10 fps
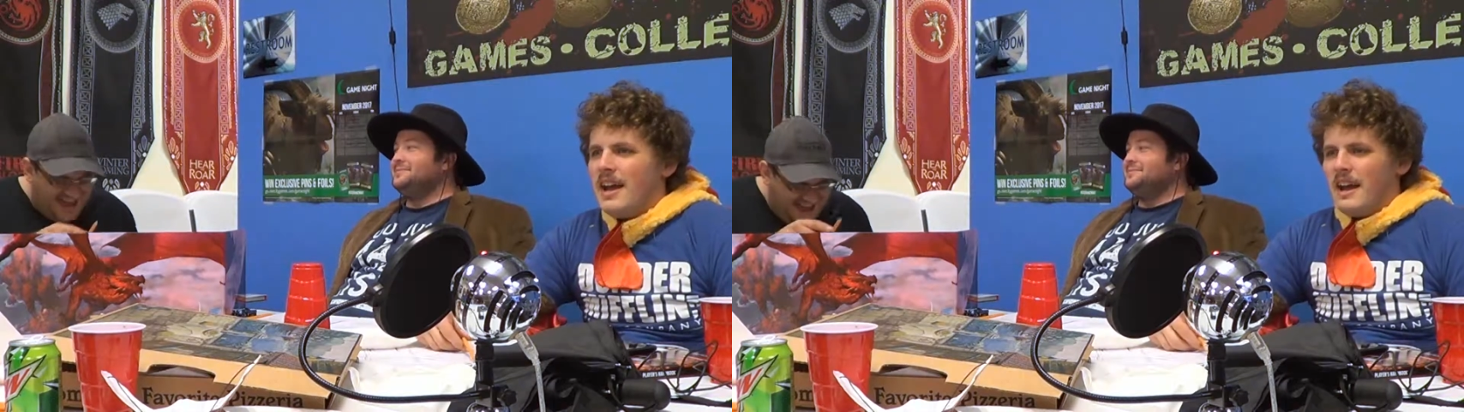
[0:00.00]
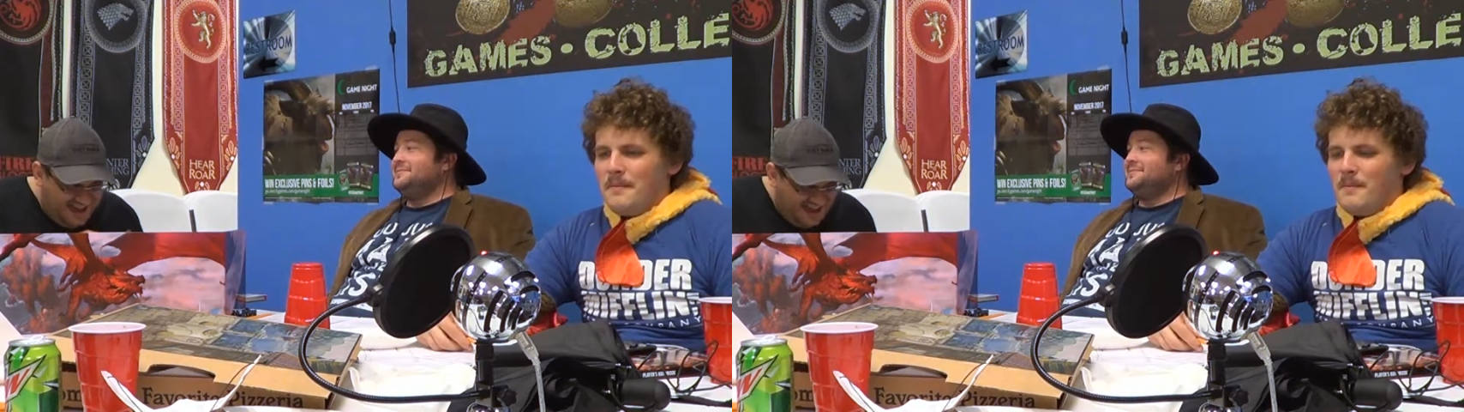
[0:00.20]

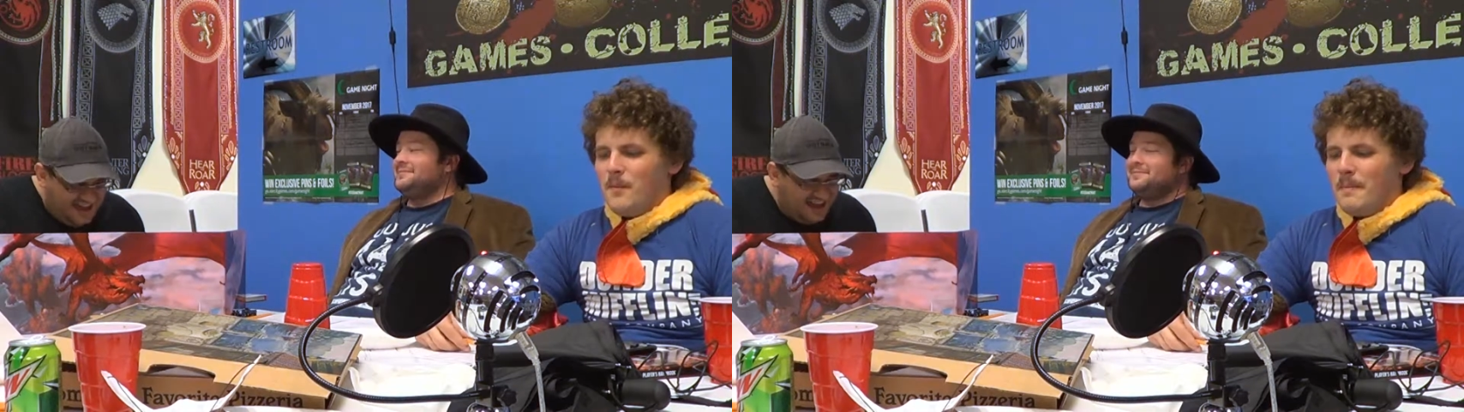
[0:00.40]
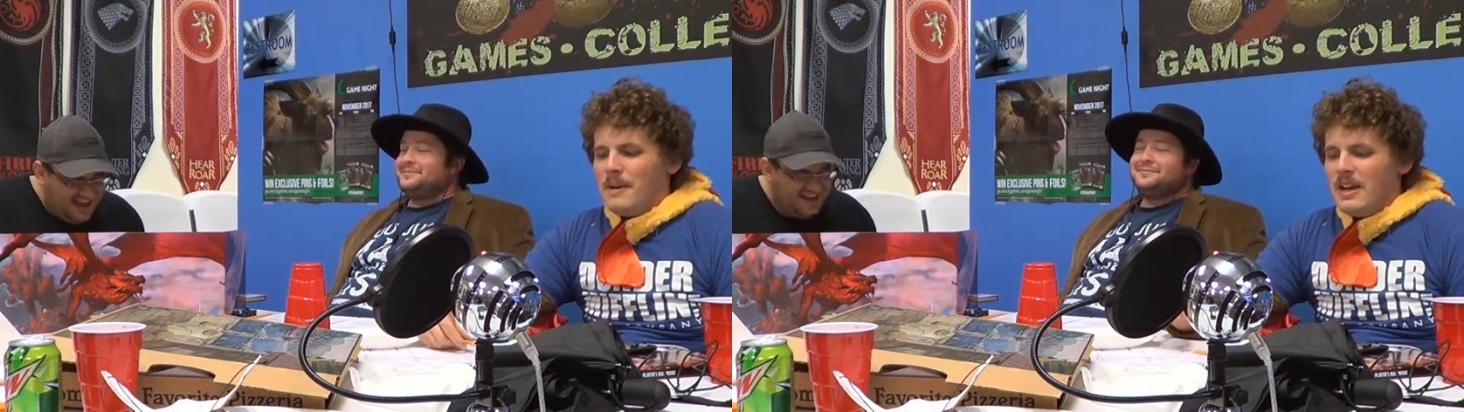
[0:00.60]
Speaker 1: Hey,
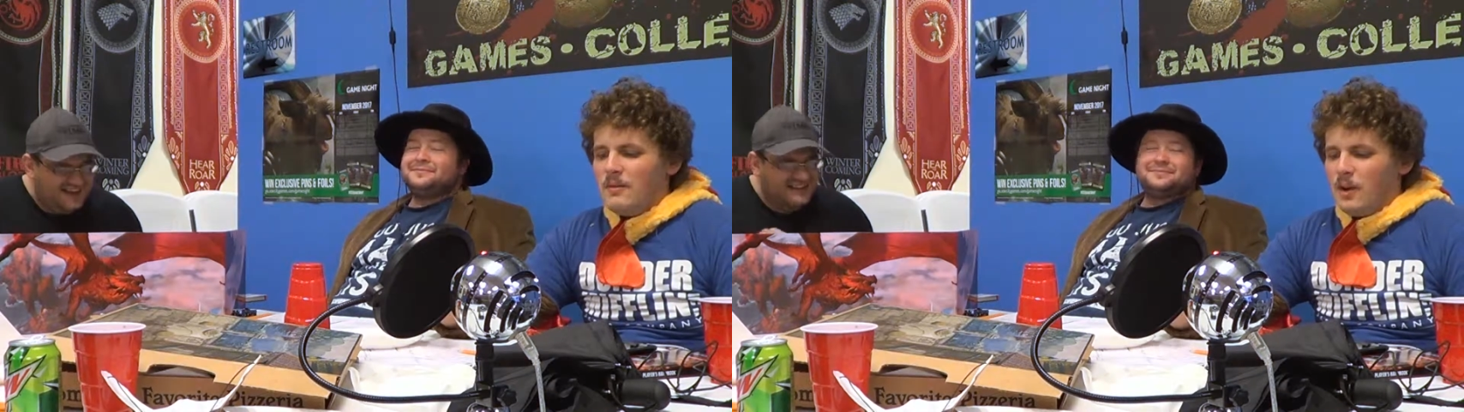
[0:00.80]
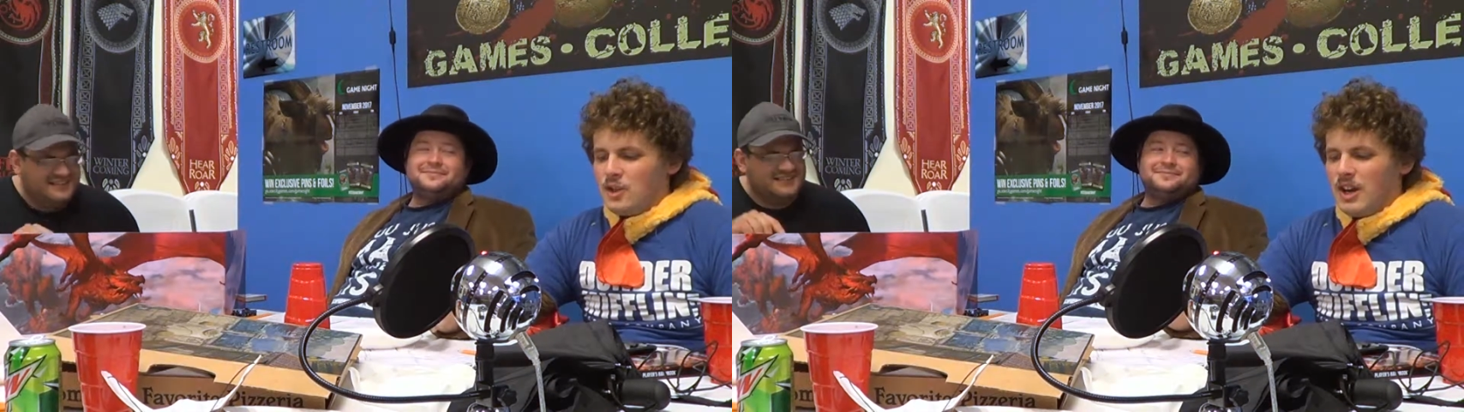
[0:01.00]
what
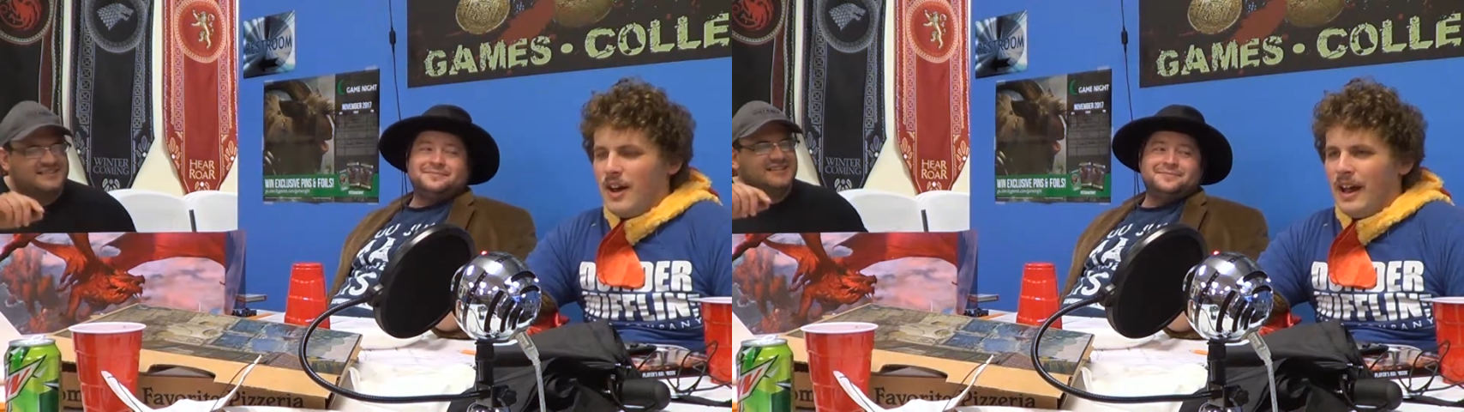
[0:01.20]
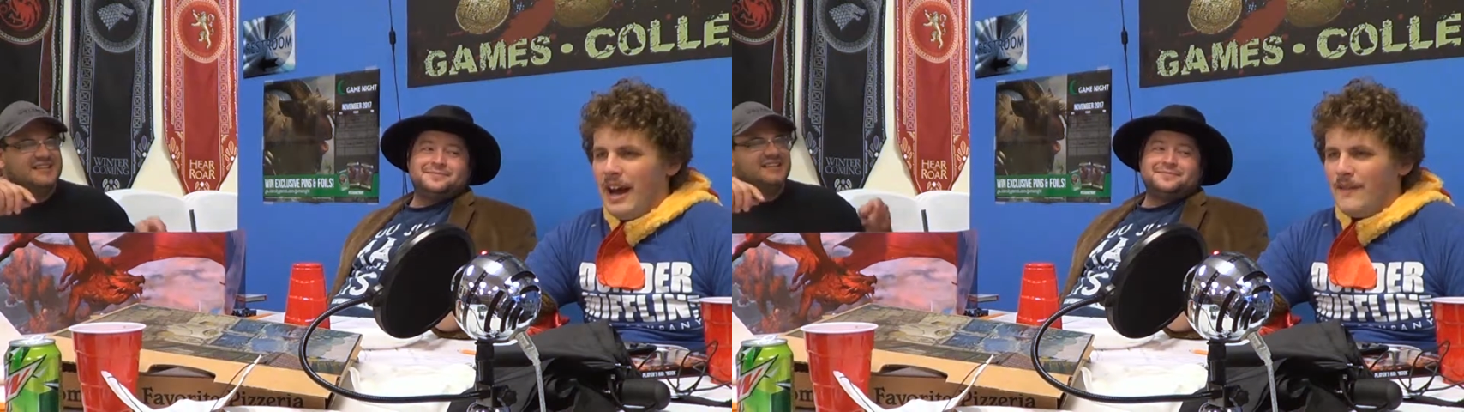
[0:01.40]
me and
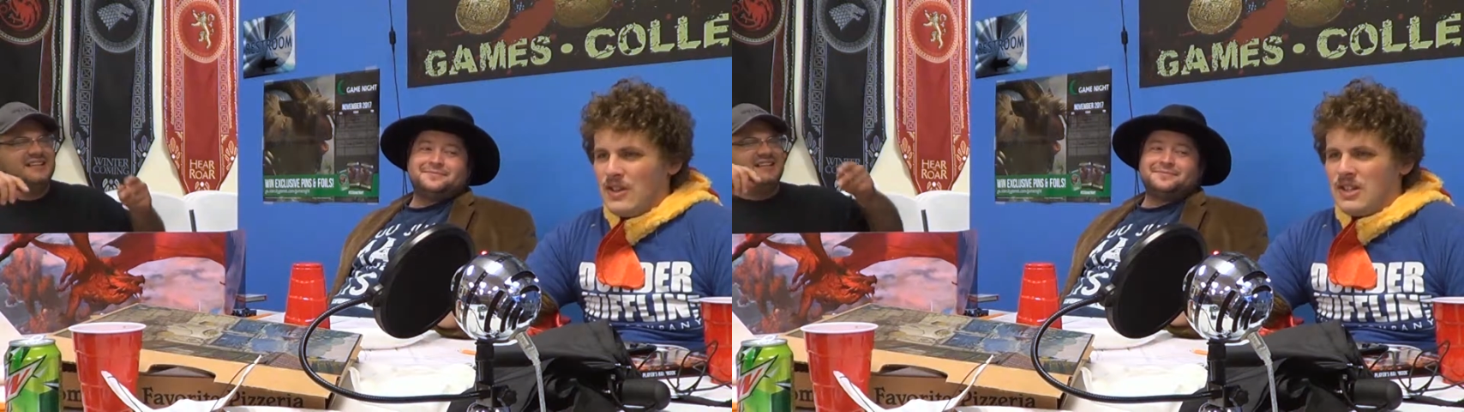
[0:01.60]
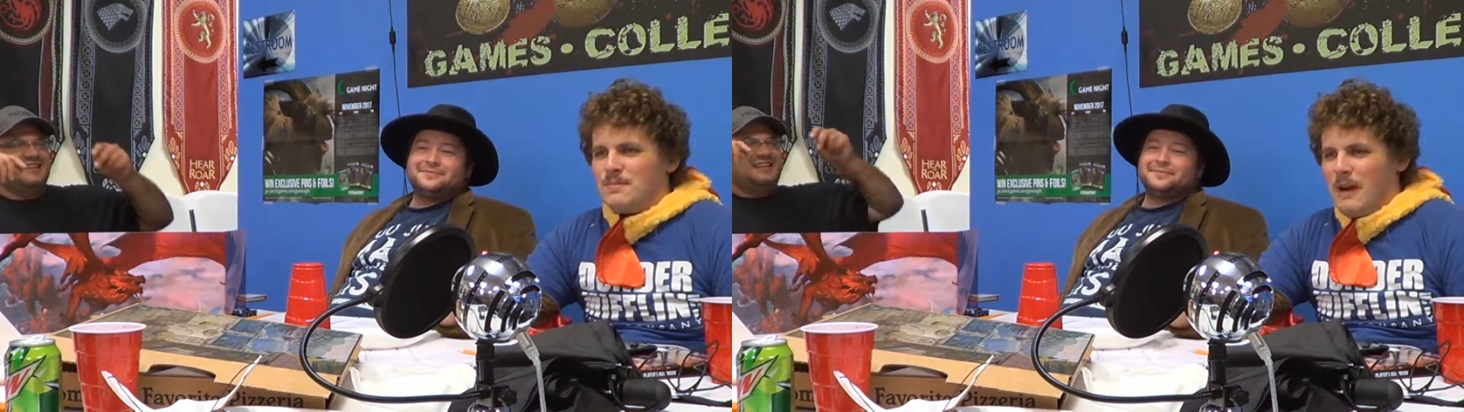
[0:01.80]
Rochelle
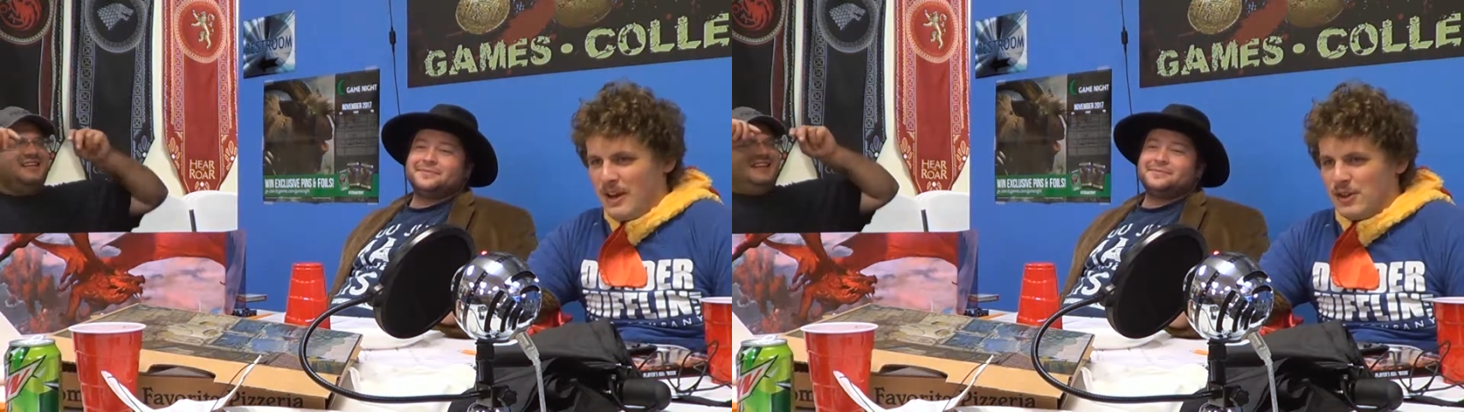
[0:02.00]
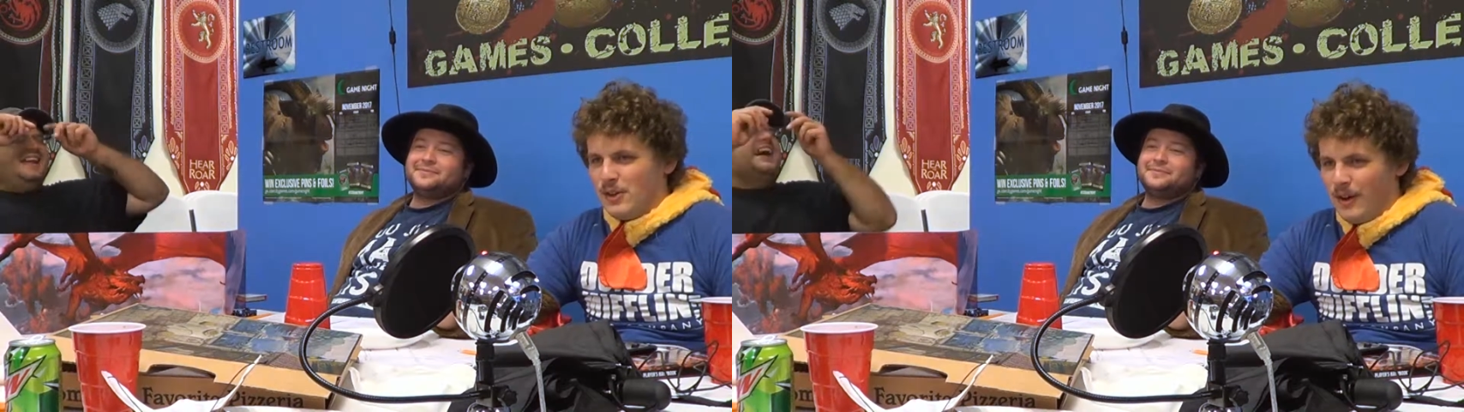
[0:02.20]
have is special, all